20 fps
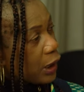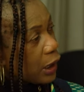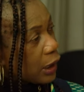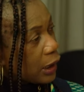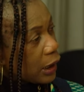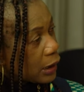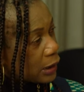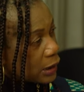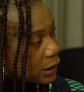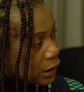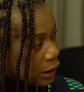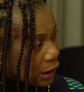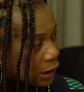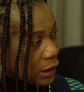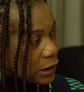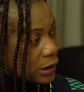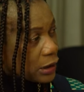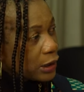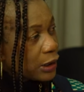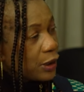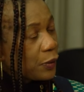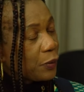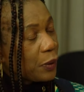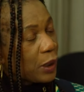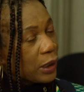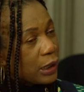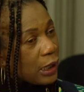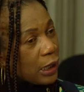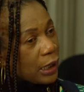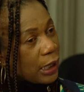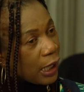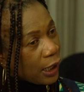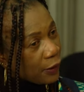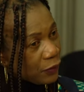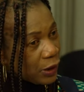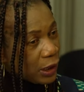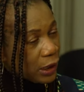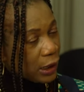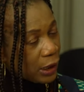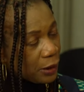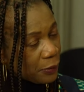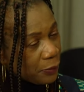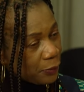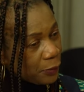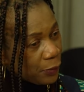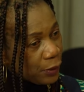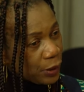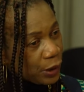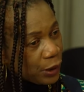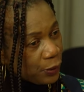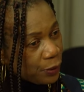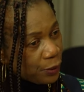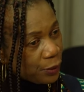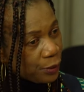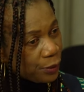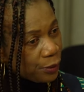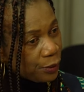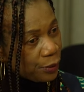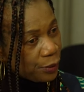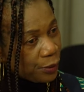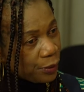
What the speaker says: they can change the way they govern their, you know,